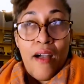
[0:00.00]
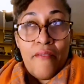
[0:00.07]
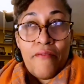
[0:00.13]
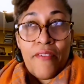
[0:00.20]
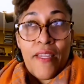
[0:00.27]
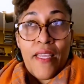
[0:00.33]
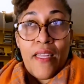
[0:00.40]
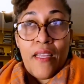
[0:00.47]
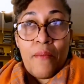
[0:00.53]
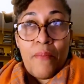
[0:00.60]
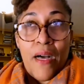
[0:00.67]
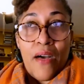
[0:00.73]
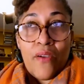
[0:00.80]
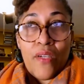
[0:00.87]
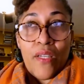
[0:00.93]
confident
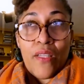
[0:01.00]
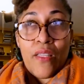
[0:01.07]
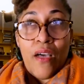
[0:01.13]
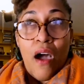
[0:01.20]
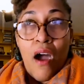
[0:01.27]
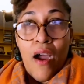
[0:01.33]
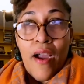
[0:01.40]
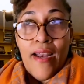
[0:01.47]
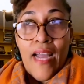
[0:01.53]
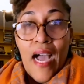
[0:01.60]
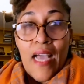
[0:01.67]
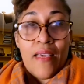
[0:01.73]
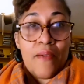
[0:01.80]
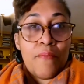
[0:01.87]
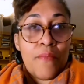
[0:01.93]
about the art
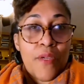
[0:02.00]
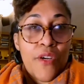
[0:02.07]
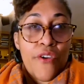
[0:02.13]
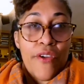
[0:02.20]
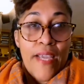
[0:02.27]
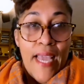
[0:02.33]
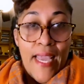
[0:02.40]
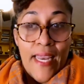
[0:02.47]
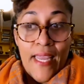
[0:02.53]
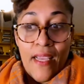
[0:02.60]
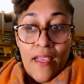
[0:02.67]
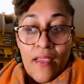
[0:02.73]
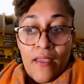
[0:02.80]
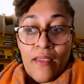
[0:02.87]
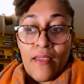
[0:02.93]
I am
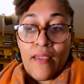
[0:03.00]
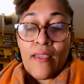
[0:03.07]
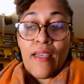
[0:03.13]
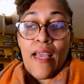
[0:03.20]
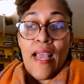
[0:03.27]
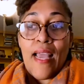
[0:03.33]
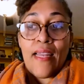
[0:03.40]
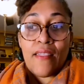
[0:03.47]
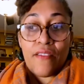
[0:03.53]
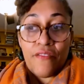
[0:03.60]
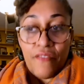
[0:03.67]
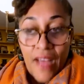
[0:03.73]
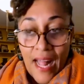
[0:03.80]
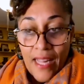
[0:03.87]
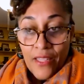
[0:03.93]
creating and
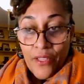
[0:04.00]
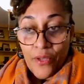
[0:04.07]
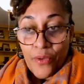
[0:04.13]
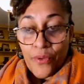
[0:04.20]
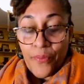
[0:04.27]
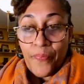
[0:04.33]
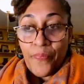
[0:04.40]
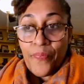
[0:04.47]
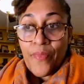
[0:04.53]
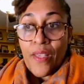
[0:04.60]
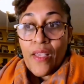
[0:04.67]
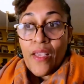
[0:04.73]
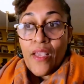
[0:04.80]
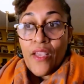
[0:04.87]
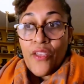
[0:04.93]
its value,
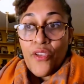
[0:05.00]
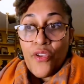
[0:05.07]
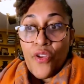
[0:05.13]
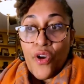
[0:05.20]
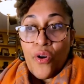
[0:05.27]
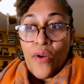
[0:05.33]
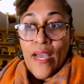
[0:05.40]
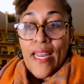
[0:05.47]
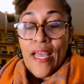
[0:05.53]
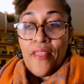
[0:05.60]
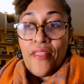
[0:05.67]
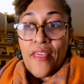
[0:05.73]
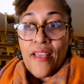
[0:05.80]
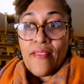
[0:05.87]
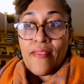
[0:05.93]
and
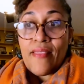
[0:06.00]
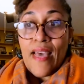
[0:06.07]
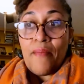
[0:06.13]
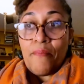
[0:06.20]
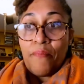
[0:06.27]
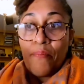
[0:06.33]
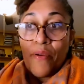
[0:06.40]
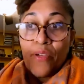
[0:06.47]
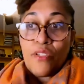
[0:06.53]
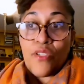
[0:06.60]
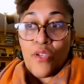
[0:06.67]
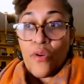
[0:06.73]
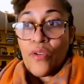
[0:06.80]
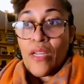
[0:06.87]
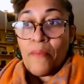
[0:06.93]
I think that
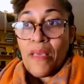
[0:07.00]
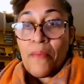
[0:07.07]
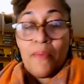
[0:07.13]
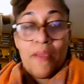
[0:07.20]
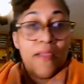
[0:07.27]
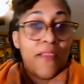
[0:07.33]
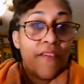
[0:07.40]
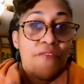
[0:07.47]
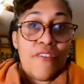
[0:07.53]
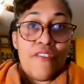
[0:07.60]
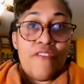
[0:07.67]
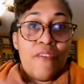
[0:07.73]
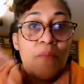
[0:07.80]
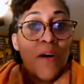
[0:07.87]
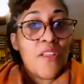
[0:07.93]
persona may be
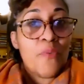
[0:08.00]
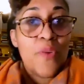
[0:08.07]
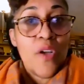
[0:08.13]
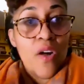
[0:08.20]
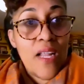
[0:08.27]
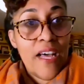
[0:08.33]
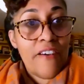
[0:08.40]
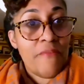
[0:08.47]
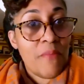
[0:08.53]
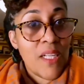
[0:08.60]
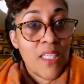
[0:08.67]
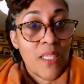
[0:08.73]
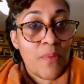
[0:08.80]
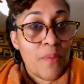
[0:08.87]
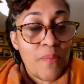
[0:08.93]
different from we all have
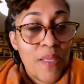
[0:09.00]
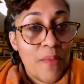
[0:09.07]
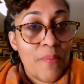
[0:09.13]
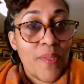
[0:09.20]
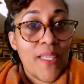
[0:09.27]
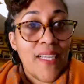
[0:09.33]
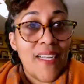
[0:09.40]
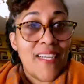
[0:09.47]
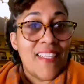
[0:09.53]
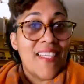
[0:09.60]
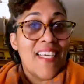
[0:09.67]
multiple people,